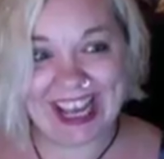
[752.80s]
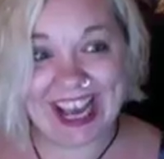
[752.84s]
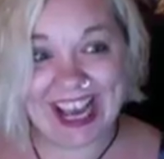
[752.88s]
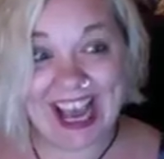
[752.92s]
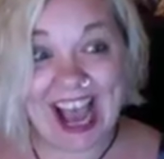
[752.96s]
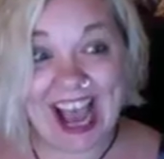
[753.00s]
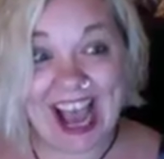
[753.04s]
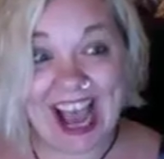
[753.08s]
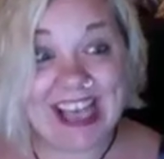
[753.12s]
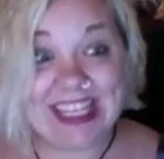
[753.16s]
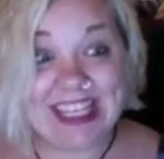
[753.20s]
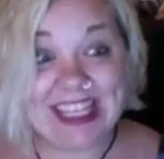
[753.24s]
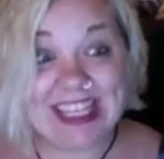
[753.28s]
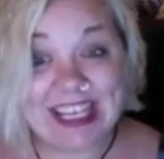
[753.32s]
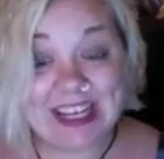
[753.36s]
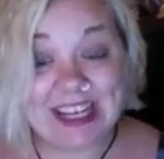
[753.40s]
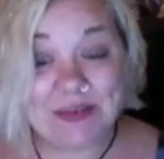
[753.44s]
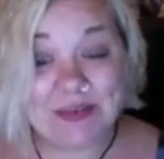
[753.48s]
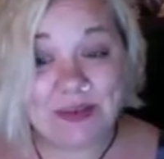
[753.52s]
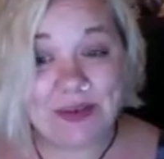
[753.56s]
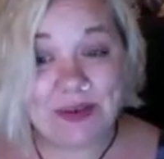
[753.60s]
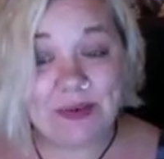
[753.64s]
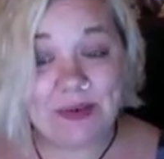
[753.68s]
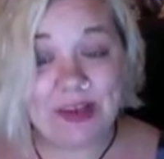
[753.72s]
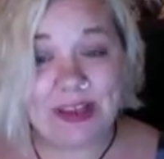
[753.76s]
I
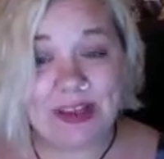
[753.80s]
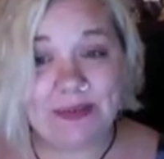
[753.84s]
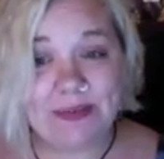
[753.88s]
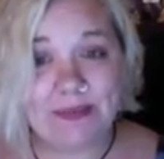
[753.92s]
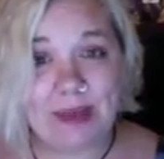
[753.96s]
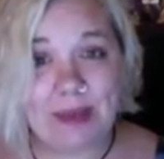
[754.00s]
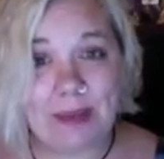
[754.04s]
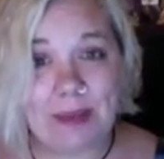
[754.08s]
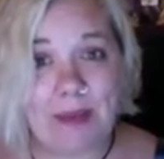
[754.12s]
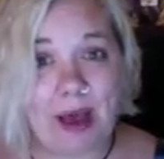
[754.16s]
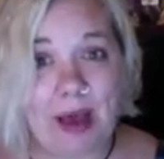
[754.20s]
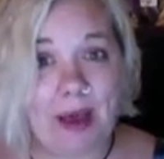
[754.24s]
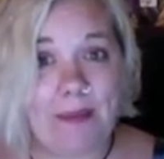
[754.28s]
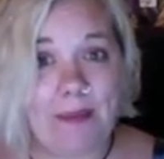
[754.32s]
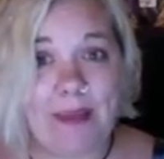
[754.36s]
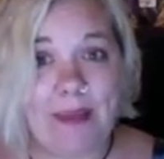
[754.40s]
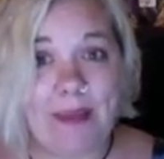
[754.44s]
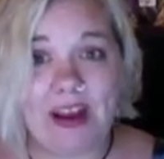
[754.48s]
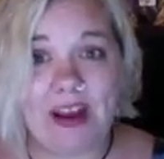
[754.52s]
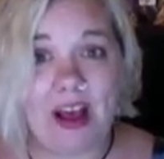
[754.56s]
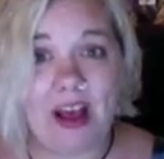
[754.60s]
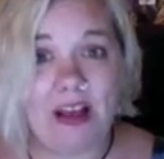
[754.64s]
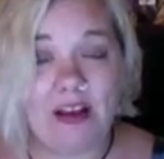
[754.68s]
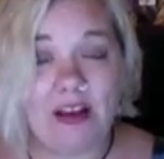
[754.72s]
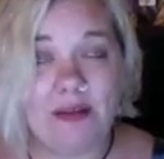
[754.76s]
did. My mom made
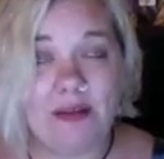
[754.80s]
all our